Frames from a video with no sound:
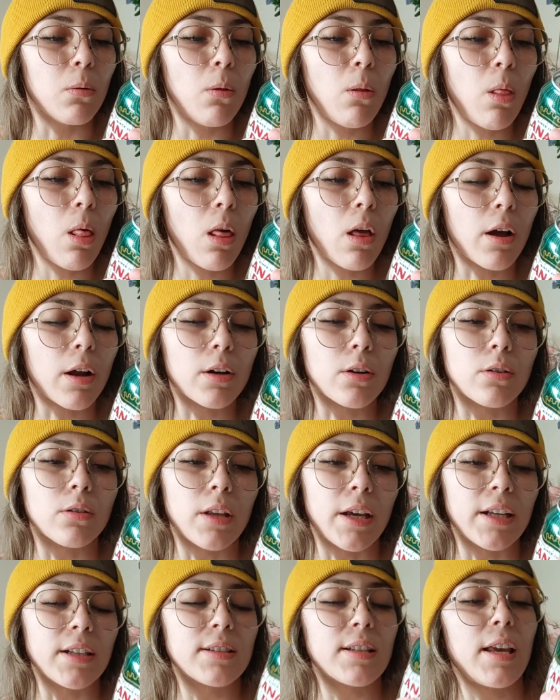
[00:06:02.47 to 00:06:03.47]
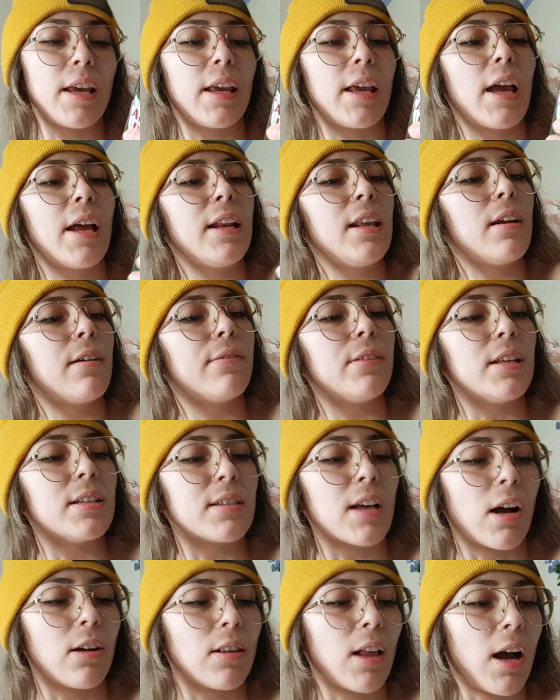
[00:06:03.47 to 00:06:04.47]
Ooh, I don't like saying any of
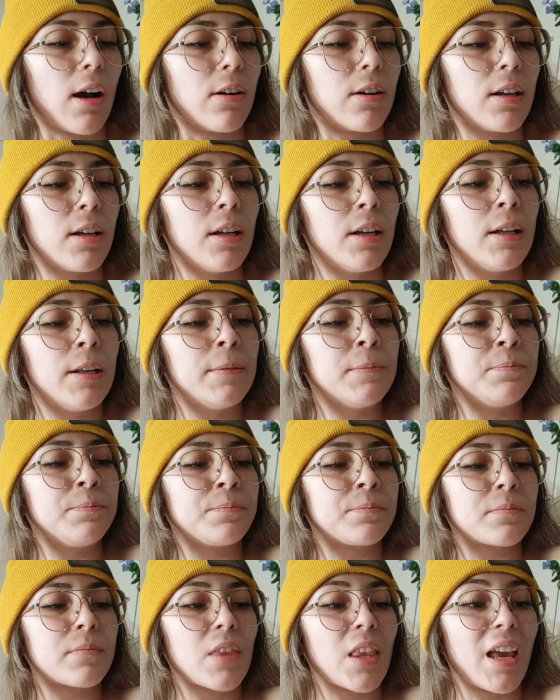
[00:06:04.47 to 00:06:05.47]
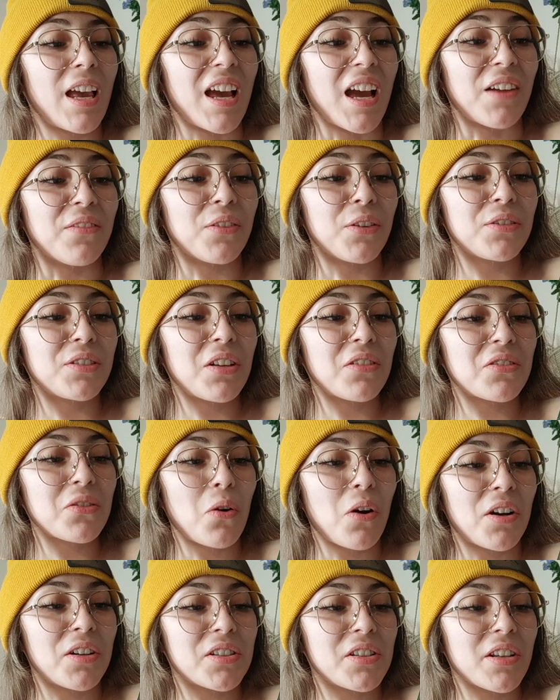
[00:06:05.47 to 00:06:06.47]
these out loud. High fructose
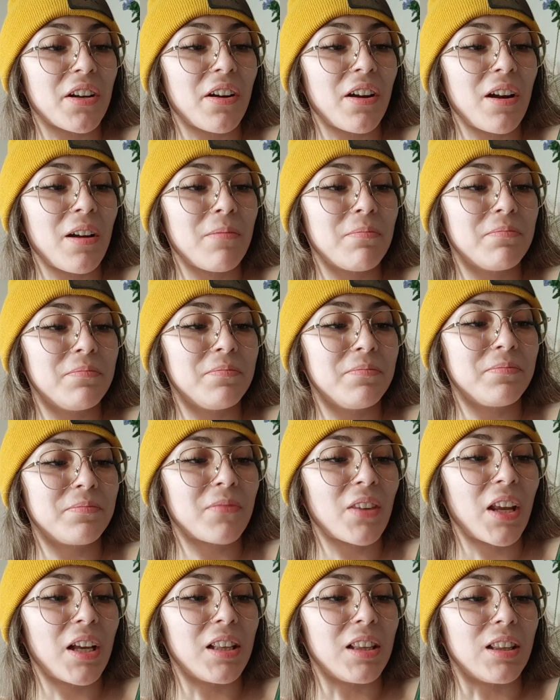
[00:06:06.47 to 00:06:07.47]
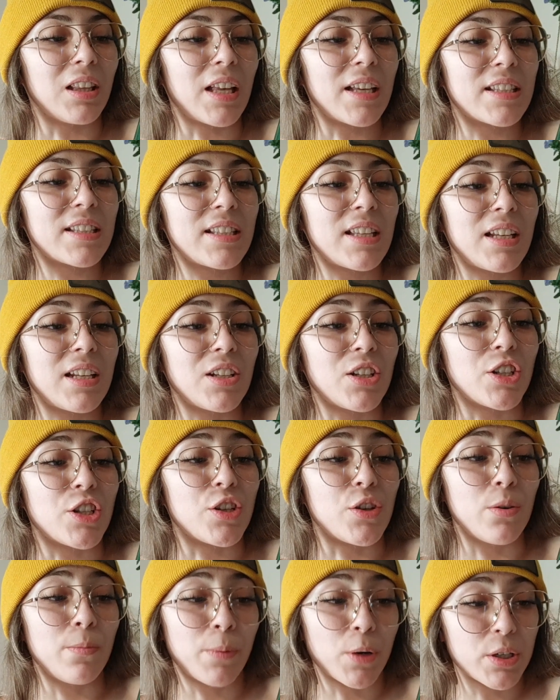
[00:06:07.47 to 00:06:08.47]
corn syrup, less than
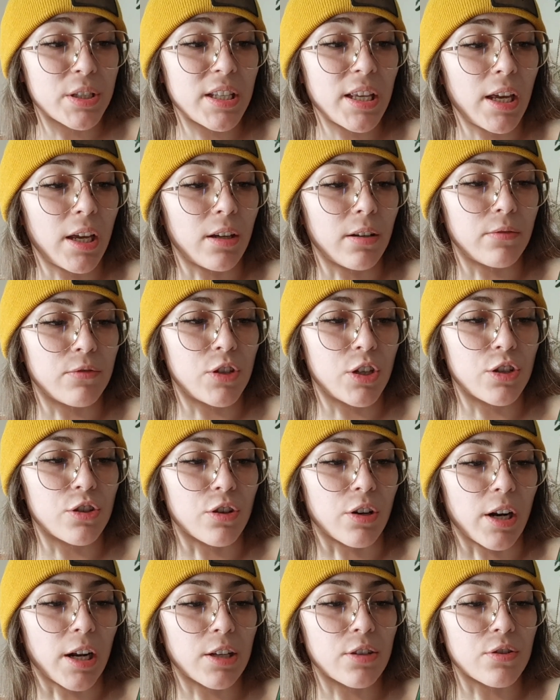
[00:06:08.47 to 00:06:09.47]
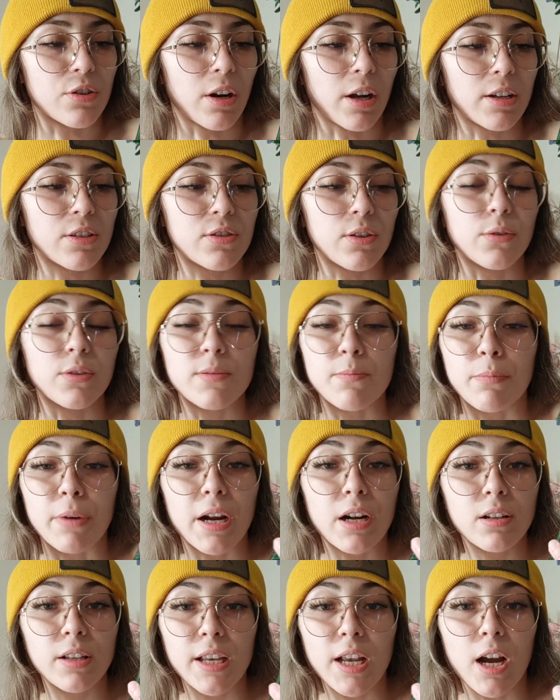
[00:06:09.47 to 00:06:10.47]
2% of ginger extract, so it's
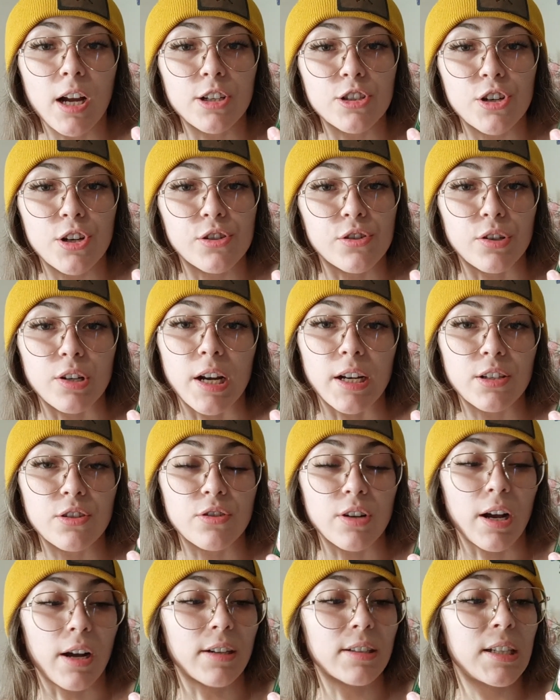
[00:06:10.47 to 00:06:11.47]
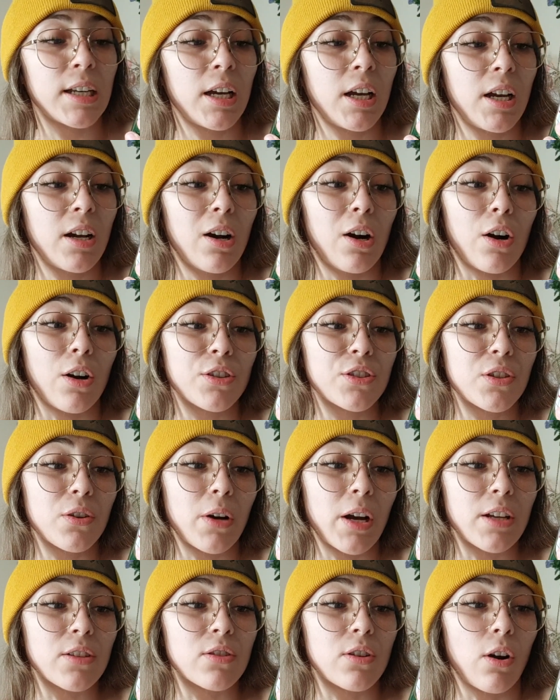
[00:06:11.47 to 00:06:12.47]
barely got ginger extract.
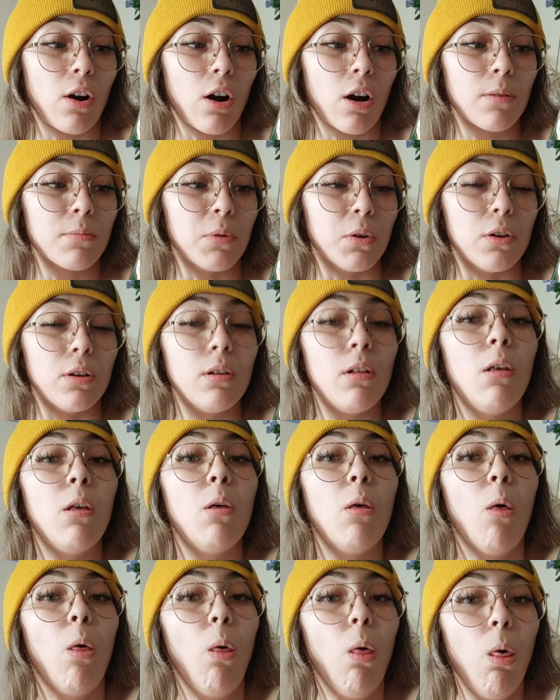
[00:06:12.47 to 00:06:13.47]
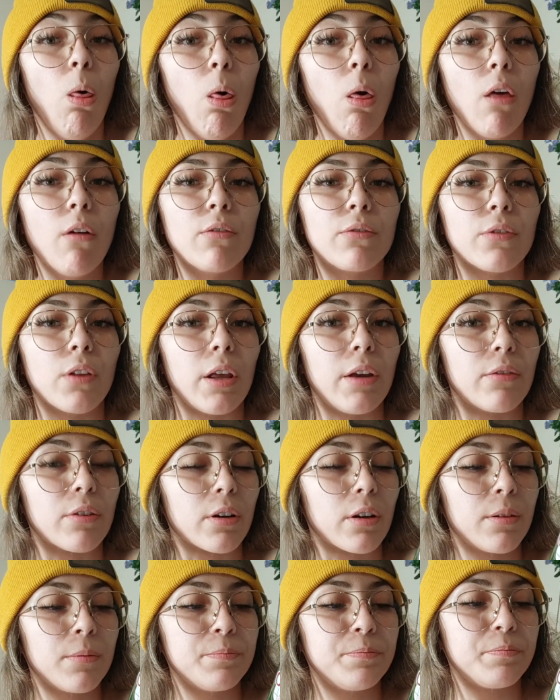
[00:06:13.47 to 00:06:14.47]
Also has caramel
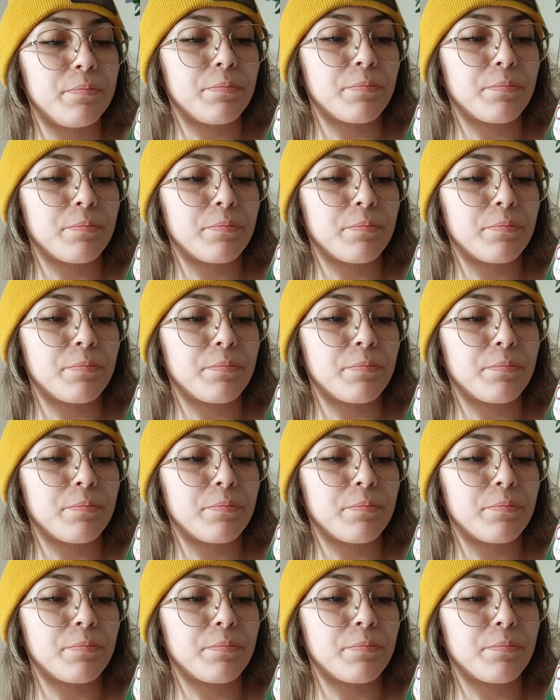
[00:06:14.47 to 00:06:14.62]
flavor.